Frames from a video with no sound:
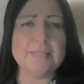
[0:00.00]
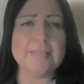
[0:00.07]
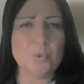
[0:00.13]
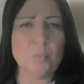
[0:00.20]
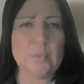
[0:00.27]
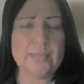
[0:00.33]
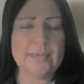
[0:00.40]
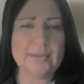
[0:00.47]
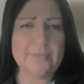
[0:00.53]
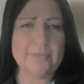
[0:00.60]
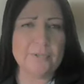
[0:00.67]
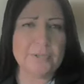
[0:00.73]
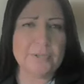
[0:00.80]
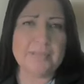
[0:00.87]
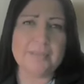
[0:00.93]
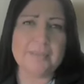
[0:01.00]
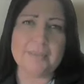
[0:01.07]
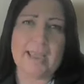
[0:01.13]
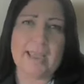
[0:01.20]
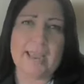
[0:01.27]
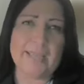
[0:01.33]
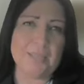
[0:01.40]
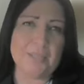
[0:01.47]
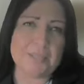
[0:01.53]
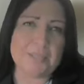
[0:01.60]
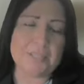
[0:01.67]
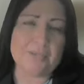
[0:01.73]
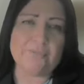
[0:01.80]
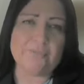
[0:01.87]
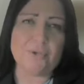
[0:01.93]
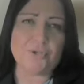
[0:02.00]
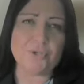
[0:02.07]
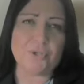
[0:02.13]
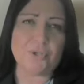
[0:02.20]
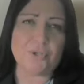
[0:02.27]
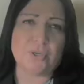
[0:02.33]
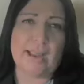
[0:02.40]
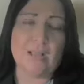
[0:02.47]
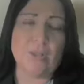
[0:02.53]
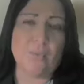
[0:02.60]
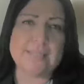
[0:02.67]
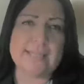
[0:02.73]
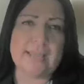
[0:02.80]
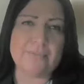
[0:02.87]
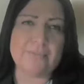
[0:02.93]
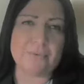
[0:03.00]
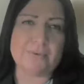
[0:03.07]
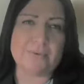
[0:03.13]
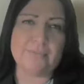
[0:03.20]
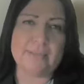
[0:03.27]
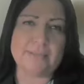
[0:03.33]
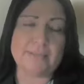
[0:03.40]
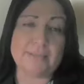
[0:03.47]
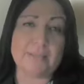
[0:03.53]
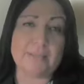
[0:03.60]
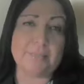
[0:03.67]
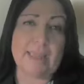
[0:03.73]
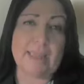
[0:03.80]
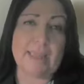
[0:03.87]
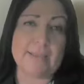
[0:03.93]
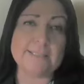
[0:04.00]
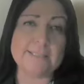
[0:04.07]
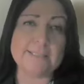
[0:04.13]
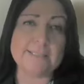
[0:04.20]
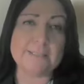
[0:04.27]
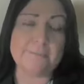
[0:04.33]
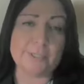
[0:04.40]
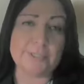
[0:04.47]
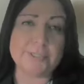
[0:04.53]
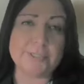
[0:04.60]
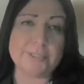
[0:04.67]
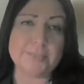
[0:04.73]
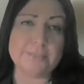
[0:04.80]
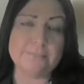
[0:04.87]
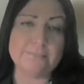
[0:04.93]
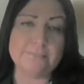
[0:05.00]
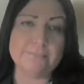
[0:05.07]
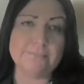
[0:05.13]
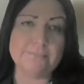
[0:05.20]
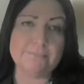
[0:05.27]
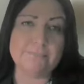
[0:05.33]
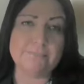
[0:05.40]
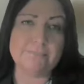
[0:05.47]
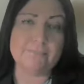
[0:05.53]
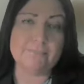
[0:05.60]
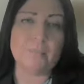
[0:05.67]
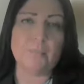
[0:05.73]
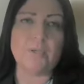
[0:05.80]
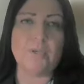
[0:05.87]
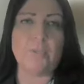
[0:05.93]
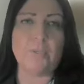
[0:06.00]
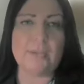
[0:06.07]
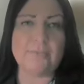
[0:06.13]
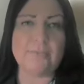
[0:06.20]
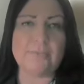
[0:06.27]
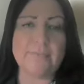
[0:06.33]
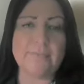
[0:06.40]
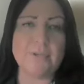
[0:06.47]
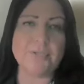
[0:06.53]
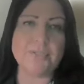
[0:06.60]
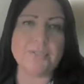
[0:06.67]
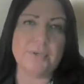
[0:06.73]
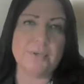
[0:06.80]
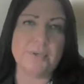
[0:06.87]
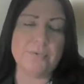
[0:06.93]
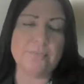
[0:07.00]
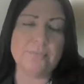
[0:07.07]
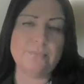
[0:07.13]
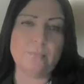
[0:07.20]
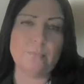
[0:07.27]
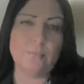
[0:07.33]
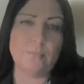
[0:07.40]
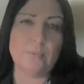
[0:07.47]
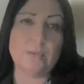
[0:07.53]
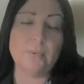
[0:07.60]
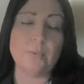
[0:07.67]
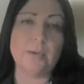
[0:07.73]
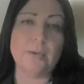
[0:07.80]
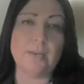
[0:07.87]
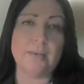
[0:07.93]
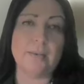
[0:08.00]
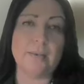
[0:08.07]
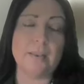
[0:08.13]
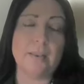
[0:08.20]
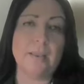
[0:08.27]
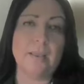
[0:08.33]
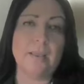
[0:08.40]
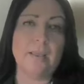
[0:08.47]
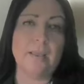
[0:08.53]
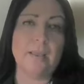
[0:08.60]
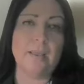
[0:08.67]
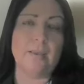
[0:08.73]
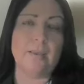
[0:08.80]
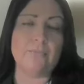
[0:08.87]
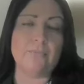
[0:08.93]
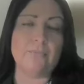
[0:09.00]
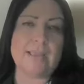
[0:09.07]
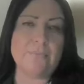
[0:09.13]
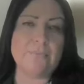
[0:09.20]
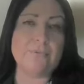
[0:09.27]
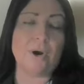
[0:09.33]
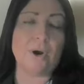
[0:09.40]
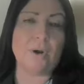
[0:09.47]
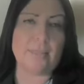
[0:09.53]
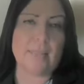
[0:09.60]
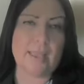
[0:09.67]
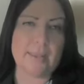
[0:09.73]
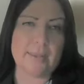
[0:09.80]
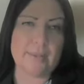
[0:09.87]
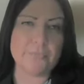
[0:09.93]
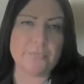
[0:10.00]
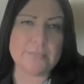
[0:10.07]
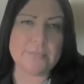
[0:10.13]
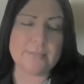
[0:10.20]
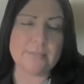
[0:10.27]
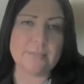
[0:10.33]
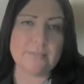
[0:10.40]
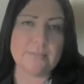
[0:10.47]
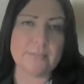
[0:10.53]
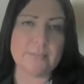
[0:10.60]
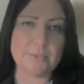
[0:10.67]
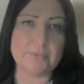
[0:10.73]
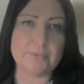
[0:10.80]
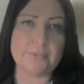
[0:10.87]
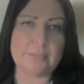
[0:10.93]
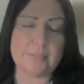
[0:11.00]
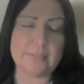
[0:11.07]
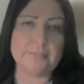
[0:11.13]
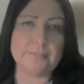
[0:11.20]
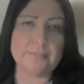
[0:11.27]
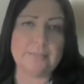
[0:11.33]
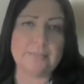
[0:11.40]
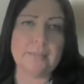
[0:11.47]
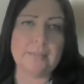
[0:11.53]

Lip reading: So whenever I look to the future, I always have to reflect on the past first. When you think 5 years ago, we were in a fight for our lives, literally.